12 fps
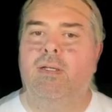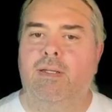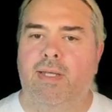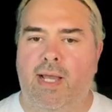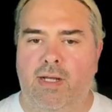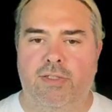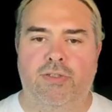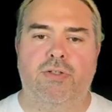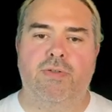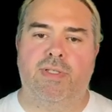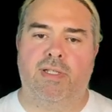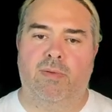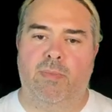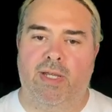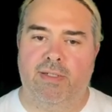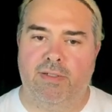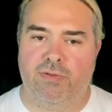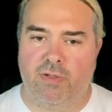Now I'll choose the
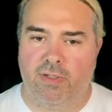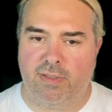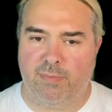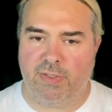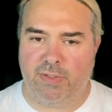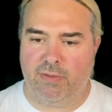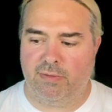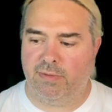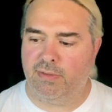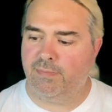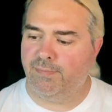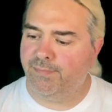command to draw some circles.